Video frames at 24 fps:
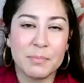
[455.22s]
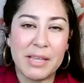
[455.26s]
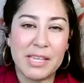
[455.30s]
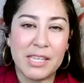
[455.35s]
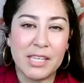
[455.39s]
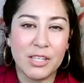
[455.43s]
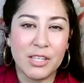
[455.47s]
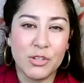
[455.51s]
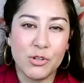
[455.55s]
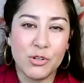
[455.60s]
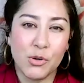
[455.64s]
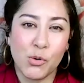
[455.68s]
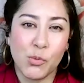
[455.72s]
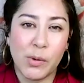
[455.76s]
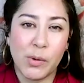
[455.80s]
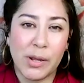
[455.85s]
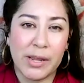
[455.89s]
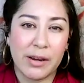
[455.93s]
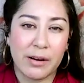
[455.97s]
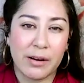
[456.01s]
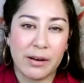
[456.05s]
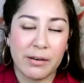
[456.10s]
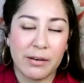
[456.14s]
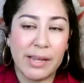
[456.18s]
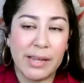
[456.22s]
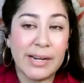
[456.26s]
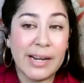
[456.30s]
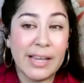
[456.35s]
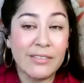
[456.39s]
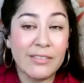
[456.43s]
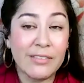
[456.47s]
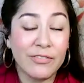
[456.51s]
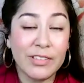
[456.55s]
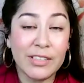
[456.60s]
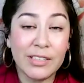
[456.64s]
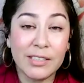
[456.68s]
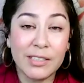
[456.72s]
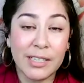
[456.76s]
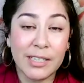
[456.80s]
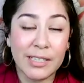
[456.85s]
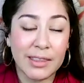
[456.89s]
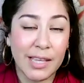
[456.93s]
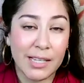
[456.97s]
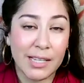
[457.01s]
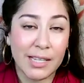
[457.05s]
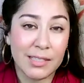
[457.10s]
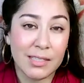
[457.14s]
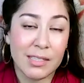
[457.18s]
making you aware. And I feel like
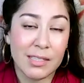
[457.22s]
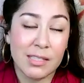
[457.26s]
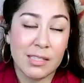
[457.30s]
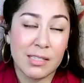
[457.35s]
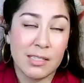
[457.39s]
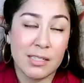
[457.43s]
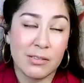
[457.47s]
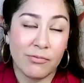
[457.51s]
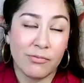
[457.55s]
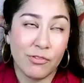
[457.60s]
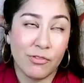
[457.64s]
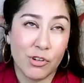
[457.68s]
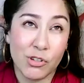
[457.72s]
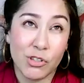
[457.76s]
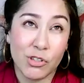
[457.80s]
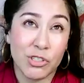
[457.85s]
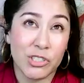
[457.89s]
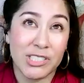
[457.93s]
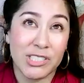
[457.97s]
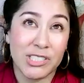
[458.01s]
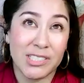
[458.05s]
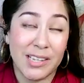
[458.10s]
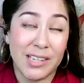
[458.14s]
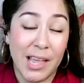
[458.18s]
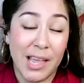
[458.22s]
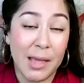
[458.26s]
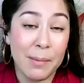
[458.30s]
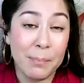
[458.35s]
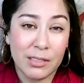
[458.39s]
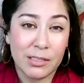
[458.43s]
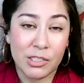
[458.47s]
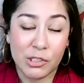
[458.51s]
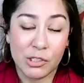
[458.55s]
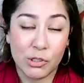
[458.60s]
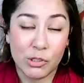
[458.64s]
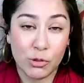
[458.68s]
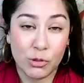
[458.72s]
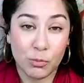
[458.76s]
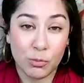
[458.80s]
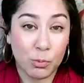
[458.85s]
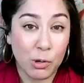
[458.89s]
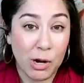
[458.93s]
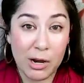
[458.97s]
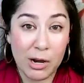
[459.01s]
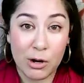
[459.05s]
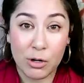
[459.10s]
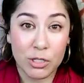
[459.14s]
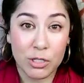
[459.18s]
that's the first step to
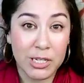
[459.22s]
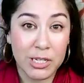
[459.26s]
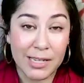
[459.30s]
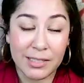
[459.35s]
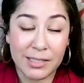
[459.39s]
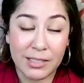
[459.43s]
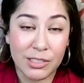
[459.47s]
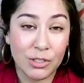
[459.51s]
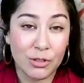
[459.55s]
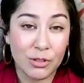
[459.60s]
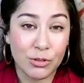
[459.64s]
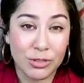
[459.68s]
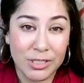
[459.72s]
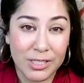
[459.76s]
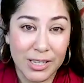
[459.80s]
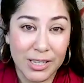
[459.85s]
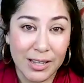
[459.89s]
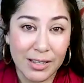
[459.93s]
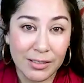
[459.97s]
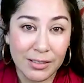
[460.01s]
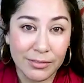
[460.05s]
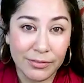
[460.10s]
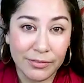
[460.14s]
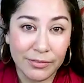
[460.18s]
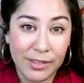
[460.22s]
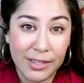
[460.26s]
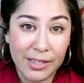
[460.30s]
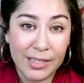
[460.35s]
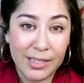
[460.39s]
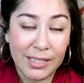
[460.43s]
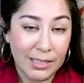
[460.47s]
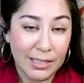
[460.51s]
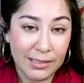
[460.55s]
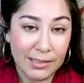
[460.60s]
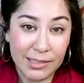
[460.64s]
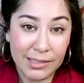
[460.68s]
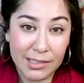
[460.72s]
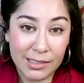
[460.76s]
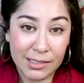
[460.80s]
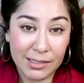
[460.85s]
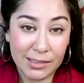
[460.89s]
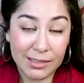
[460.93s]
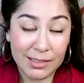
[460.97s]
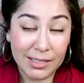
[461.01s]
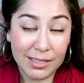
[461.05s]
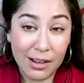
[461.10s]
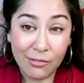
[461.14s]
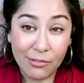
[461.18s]
prioritizing yourself is
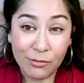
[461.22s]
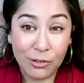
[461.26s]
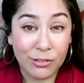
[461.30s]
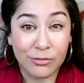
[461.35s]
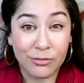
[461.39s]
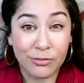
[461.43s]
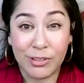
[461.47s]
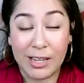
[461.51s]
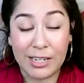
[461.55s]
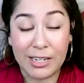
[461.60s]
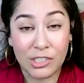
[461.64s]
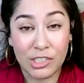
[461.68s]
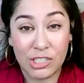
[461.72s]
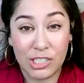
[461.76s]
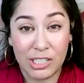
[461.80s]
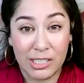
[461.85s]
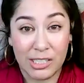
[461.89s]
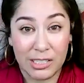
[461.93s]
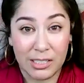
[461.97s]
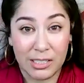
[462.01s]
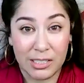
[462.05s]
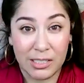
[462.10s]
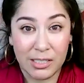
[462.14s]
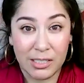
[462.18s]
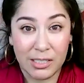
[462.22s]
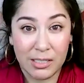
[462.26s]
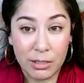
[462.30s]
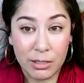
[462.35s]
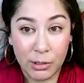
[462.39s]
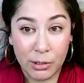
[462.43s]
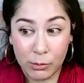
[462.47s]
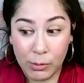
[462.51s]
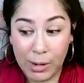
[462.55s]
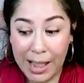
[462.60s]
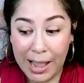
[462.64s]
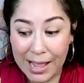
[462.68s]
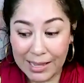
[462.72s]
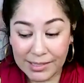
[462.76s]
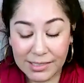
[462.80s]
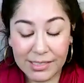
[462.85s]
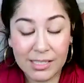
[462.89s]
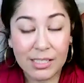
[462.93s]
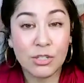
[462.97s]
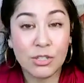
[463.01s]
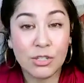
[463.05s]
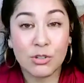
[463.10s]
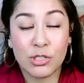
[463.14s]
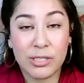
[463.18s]
self-reflection,
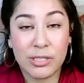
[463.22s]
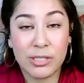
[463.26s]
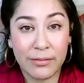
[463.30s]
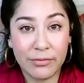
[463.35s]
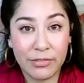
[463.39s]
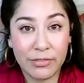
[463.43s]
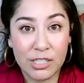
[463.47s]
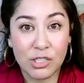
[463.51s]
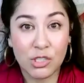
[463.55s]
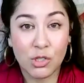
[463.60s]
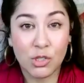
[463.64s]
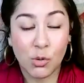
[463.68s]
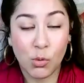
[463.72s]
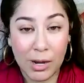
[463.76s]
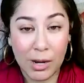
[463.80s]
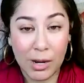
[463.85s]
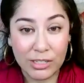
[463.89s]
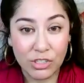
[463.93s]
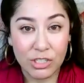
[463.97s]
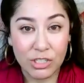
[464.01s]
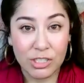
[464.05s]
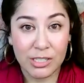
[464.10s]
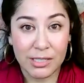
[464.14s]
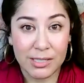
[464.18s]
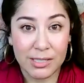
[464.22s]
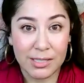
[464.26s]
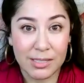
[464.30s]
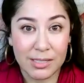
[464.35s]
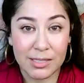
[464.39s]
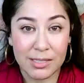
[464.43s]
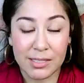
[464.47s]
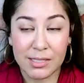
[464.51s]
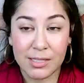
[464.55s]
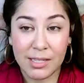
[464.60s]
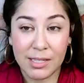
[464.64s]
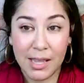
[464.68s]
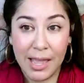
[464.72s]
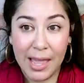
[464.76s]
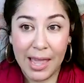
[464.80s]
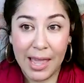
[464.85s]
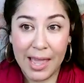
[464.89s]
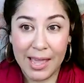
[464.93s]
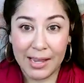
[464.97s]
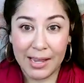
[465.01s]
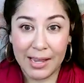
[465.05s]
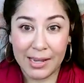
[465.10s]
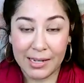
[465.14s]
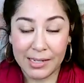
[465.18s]
asking yourself these questions
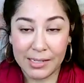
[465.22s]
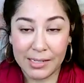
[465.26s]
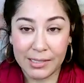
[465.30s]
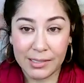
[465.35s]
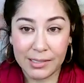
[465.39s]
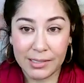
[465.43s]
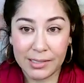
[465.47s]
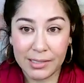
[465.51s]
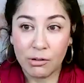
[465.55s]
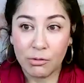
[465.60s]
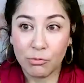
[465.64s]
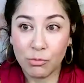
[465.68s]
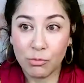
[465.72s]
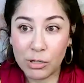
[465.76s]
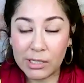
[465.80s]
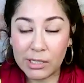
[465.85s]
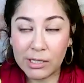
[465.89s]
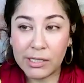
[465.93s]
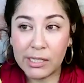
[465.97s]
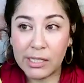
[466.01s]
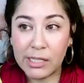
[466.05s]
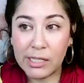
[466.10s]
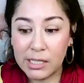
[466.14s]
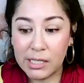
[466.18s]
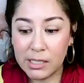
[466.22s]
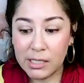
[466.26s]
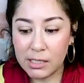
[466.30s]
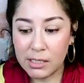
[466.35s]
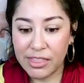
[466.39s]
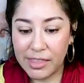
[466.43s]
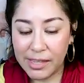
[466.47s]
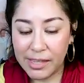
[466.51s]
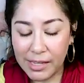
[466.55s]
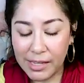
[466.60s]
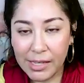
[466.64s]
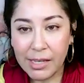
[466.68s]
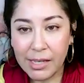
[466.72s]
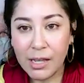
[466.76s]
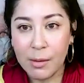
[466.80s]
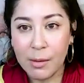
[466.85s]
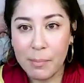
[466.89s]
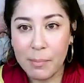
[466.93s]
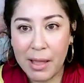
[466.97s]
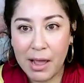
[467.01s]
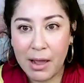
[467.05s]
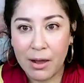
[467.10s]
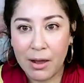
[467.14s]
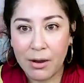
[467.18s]
and really thinking
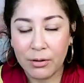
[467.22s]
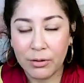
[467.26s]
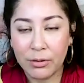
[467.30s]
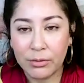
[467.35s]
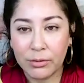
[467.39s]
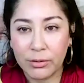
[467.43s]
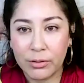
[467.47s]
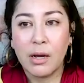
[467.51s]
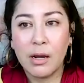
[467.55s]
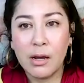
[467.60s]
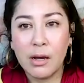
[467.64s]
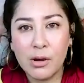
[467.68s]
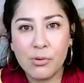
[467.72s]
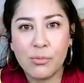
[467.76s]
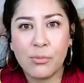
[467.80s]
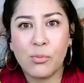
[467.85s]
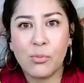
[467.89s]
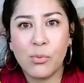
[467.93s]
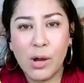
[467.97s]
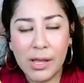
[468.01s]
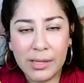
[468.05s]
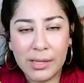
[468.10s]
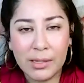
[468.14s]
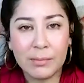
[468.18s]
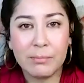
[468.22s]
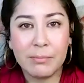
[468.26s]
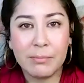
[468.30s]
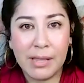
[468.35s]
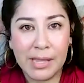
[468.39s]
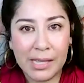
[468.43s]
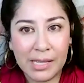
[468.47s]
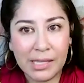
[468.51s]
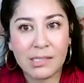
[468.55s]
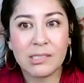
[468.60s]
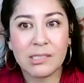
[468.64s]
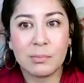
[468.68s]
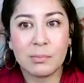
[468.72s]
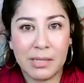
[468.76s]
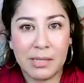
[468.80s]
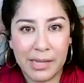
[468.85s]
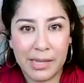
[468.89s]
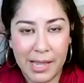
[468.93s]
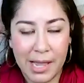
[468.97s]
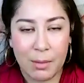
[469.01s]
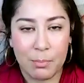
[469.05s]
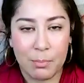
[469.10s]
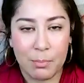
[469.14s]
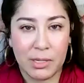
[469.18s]
about, oh, what makes me
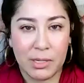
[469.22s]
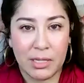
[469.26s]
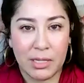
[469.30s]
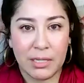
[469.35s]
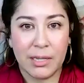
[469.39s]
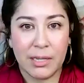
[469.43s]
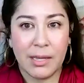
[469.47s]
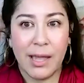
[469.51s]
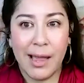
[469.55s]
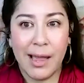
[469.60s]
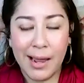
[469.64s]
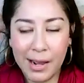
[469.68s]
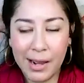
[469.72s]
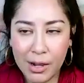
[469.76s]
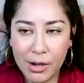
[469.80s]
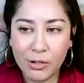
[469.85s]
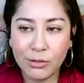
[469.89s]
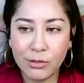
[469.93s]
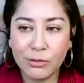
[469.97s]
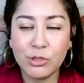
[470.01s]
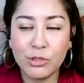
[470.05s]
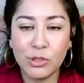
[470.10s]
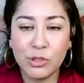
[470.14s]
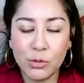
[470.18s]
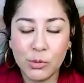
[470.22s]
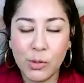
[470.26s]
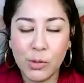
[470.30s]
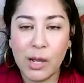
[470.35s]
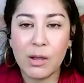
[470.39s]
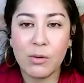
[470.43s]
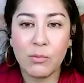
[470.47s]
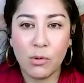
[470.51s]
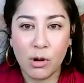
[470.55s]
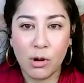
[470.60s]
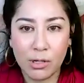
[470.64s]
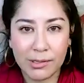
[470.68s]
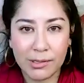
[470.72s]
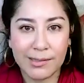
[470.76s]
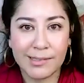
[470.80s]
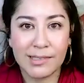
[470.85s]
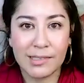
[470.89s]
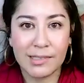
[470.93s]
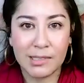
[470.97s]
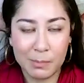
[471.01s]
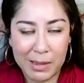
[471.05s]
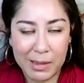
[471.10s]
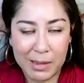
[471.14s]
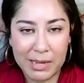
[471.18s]
happy? How do I want to
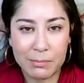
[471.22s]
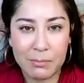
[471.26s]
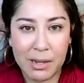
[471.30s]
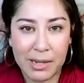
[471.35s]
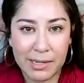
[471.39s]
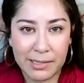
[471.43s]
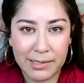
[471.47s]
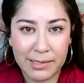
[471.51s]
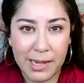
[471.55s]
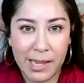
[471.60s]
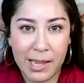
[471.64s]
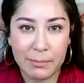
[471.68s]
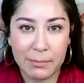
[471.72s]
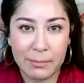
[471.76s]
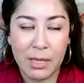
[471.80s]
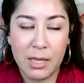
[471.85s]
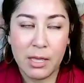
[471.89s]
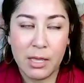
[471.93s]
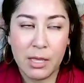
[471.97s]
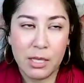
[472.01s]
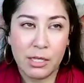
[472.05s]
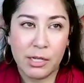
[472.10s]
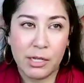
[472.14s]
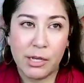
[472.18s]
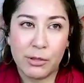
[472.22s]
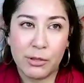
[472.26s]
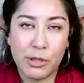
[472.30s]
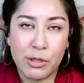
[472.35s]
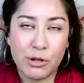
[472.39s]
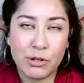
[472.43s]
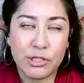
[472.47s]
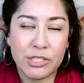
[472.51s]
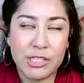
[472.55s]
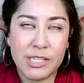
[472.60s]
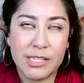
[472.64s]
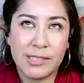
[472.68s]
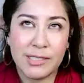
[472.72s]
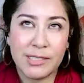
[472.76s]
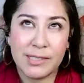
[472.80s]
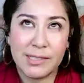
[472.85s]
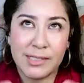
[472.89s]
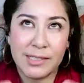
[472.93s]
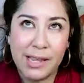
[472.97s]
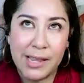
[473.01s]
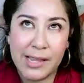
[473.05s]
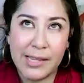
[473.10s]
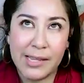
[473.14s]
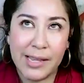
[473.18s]
spend my time? There's this
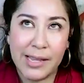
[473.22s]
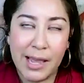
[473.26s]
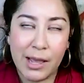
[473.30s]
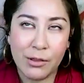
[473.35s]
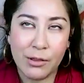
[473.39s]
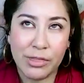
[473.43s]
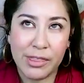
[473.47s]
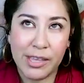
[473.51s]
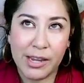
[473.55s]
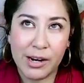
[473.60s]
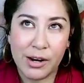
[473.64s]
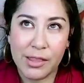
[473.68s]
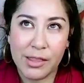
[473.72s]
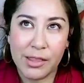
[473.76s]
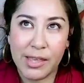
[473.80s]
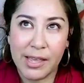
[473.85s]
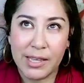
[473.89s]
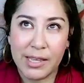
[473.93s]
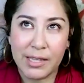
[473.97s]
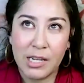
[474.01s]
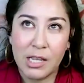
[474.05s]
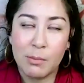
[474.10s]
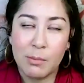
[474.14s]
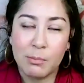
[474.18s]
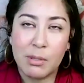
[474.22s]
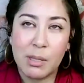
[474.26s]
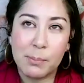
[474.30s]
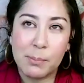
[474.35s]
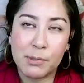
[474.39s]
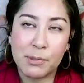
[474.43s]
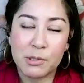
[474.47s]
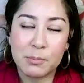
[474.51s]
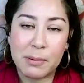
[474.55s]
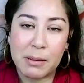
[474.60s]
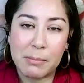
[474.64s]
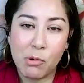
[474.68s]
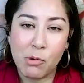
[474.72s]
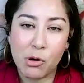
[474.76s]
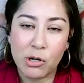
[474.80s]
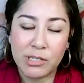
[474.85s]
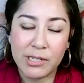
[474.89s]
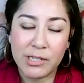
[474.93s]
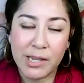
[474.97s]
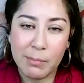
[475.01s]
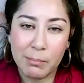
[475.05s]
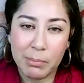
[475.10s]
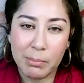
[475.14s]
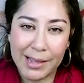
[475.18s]
saying out there that people spend more
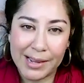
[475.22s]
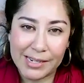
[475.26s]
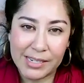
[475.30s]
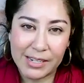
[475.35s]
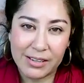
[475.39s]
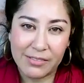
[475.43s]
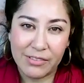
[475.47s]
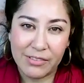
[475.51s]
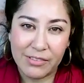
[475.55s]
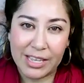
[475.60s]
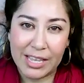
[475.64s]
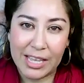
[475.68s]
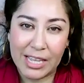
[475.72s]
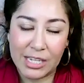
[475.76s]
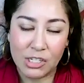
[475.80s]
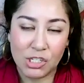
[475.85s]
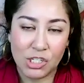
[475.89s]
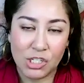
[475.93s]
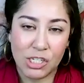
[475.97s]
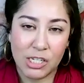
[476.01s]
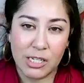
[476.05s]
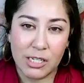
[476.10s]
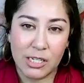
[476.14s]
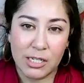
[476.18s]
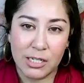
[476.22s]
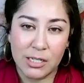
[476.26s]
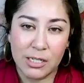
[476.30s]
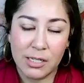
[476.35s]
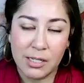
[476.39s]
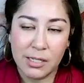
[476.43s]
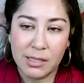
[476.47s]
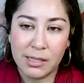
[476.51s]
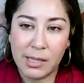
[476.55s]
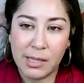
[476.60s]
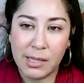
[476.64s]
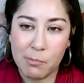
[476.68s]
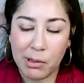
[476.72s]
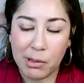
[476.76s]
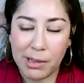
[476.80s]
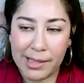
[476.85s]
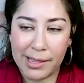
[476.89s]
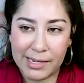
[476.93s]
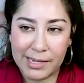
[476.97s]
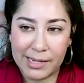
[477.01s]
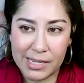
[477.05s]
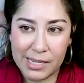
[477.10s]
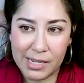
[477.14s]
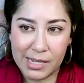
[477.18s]
time planning a vacation than
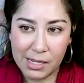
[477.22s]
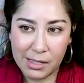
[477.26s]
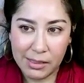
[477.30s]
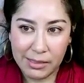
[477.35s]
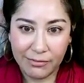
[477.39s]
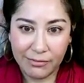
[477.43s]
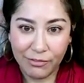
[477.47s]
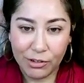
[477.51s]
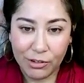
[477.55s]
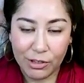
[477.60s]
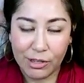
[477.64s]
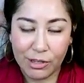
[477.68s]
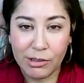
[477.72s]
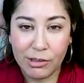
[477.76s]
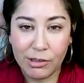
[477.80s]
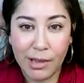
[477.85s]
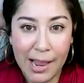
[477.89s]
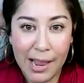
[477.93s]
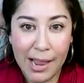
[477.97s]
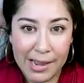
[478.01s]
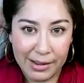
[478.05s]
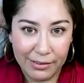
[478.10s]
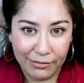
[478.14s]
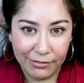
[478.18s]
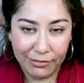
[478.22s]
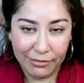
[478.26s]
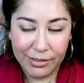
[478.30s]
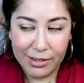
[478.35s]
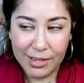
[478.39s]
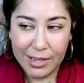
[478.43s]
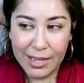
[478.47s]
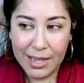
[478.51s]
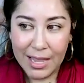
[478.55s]
planning for their life.